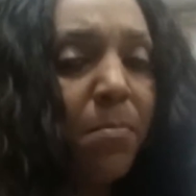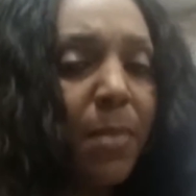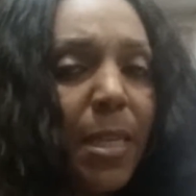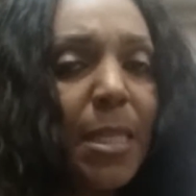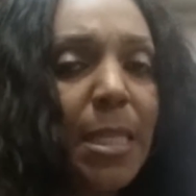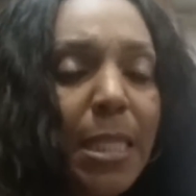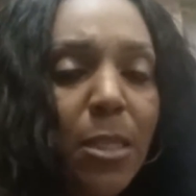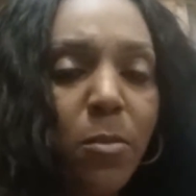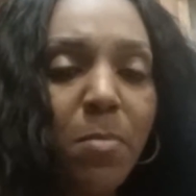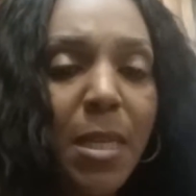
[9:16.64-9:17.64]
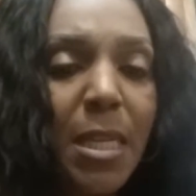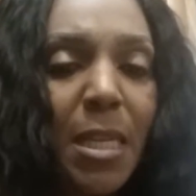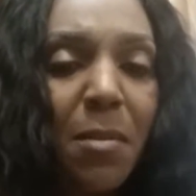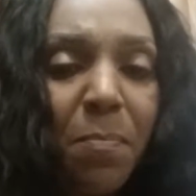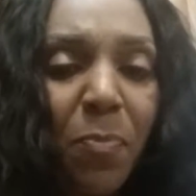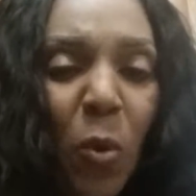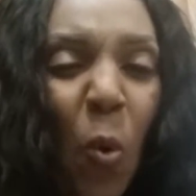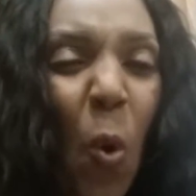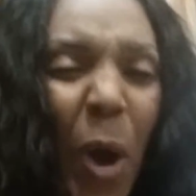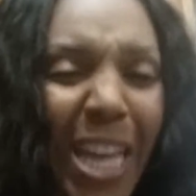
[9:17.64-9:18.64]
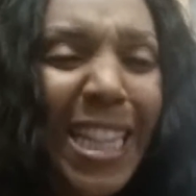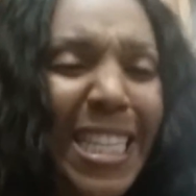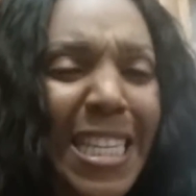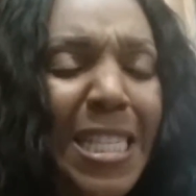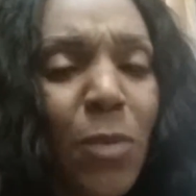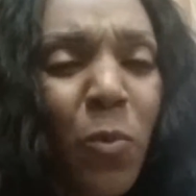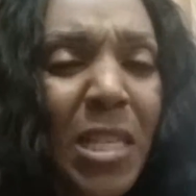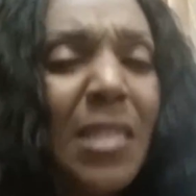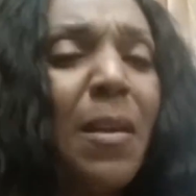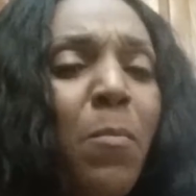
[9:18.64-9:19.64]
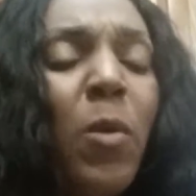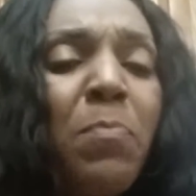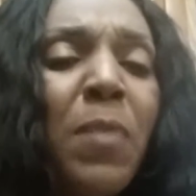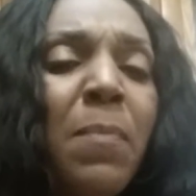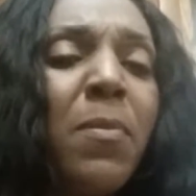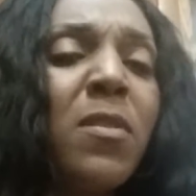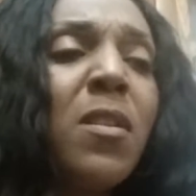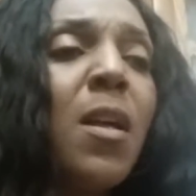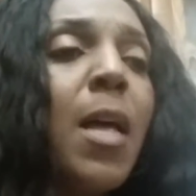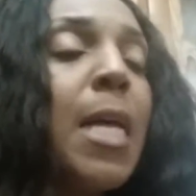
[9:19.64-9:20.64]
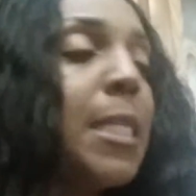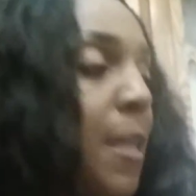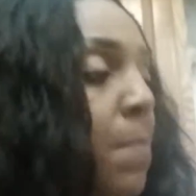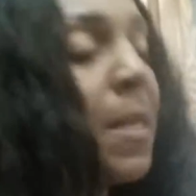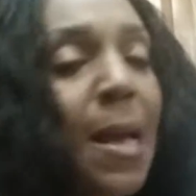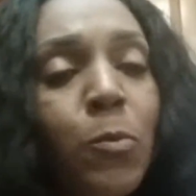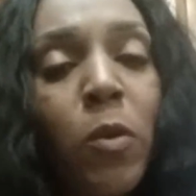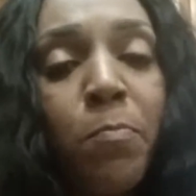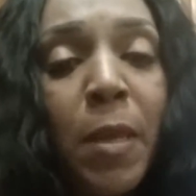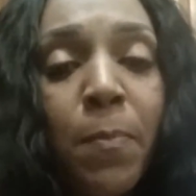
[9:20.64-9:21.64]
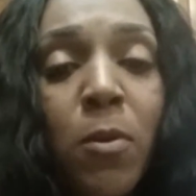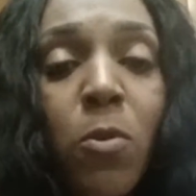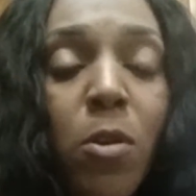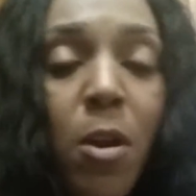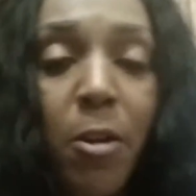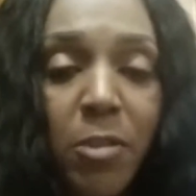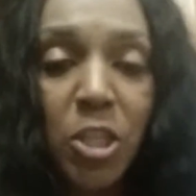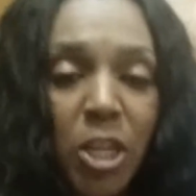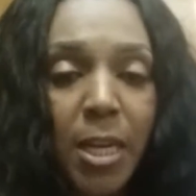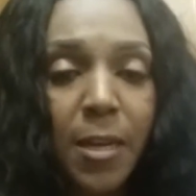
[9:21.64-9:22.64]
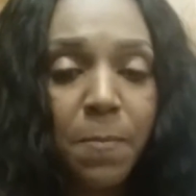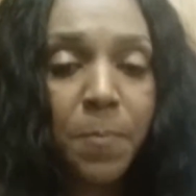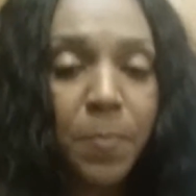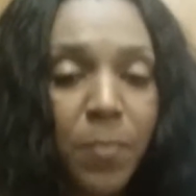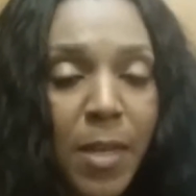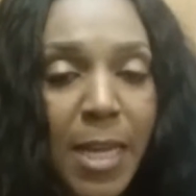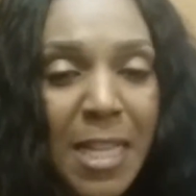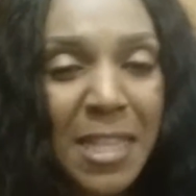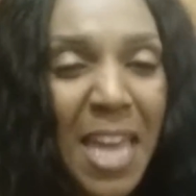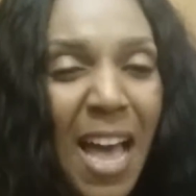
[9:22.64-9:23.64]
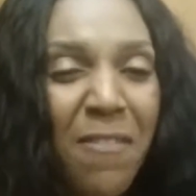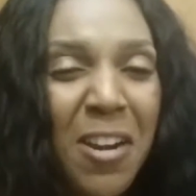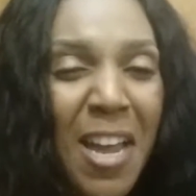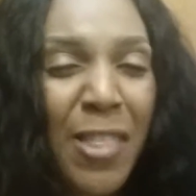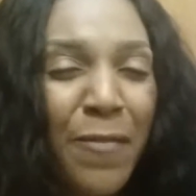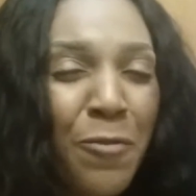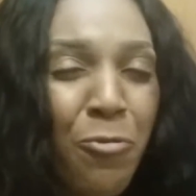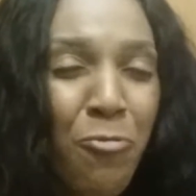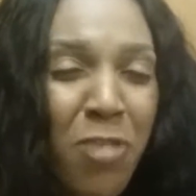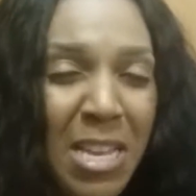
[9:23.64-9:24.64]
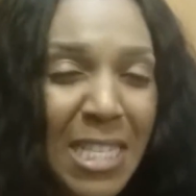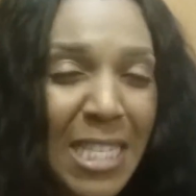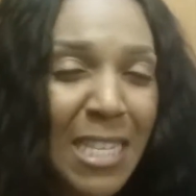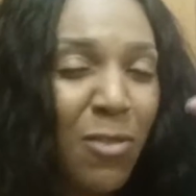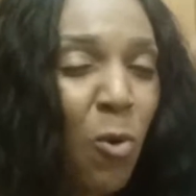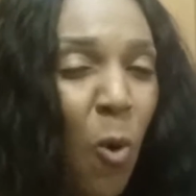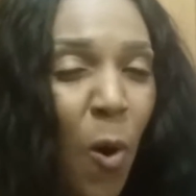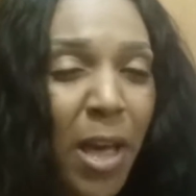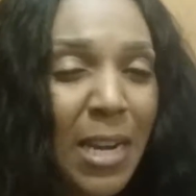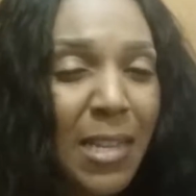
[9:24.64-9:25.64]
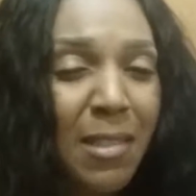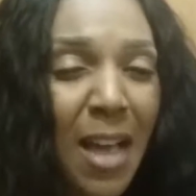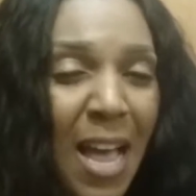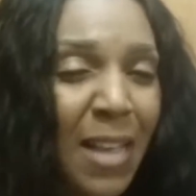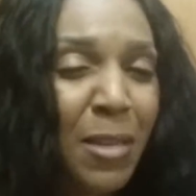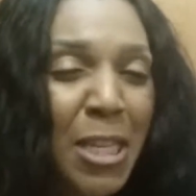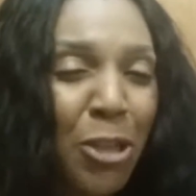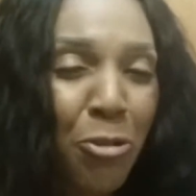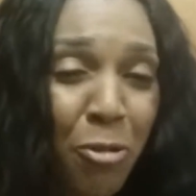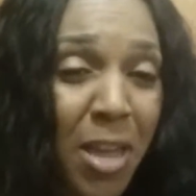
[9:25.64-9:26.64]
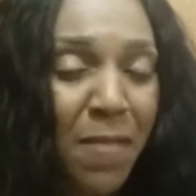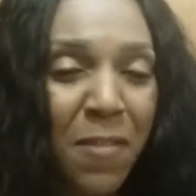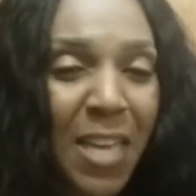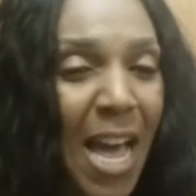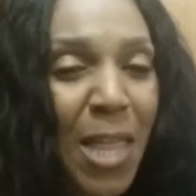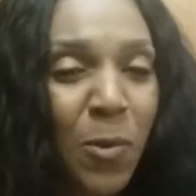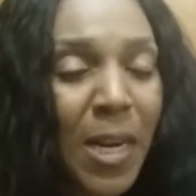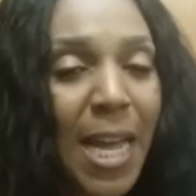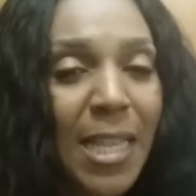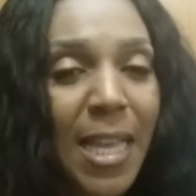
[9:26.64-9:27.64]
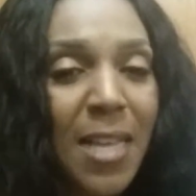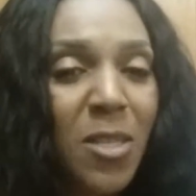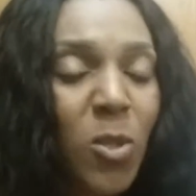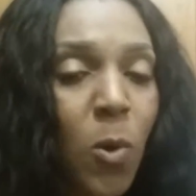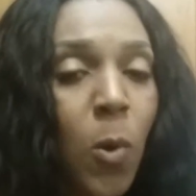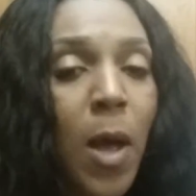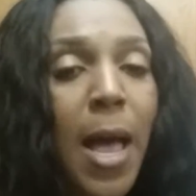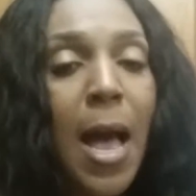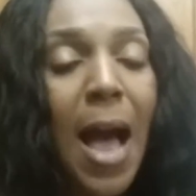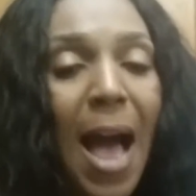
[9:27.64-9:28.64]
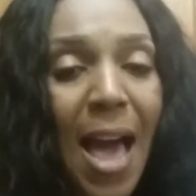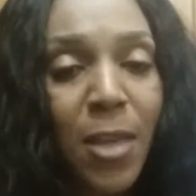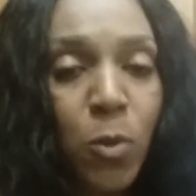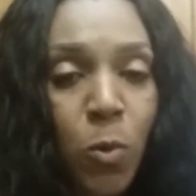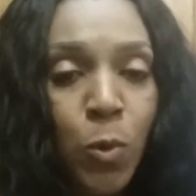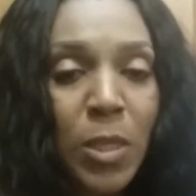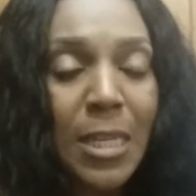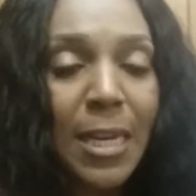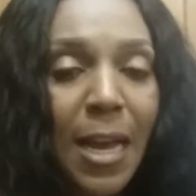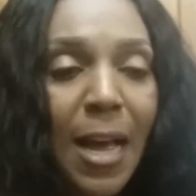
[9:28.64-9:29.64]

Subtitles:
meats to be oily. Sometimes when people cook curry chicken, they have a lot of grease and oil in the gravy. I don't like that. So I use